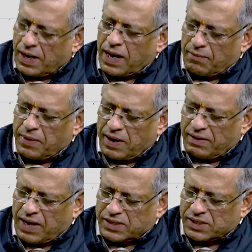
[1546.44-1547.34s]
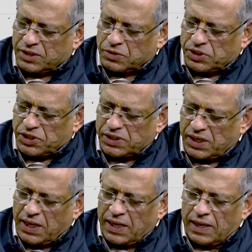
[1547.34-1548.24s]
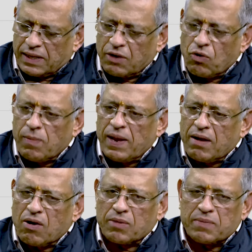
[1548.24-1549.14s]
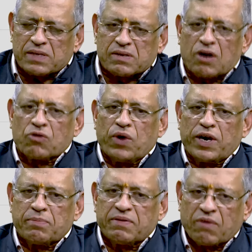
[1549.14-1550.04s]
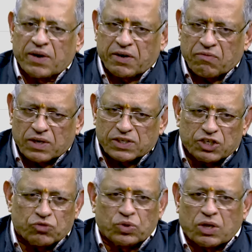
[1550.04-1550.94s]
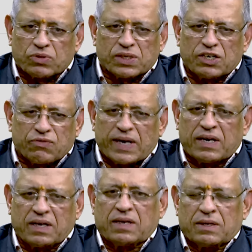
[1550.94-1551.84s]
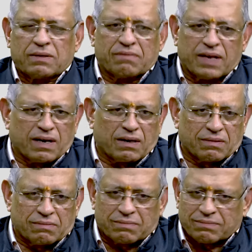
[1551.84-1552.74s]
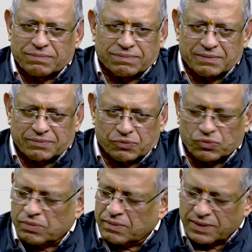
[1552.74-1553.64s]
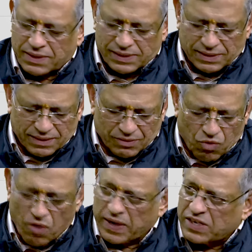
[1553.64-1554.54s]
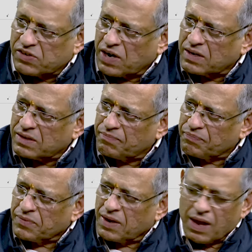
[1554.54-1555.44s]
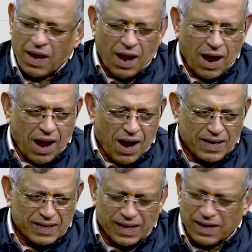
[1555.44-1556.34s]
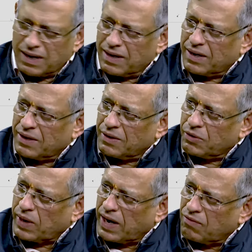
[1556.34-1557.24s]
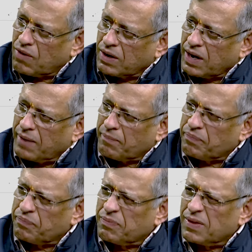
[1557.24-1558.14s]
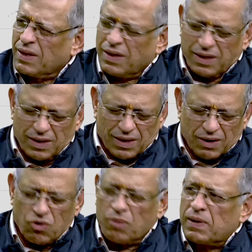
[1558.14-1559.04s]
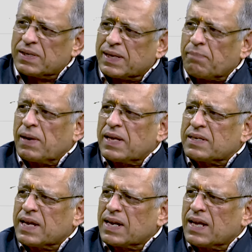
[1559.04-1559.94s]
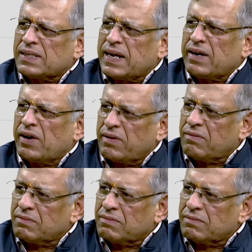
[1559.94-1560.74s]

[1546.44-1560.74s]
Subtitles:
I'll answer the question. The global economy is not going to be what it was in 2020 when this COVID struck and then Ukraine war came. Global supply chain has ended.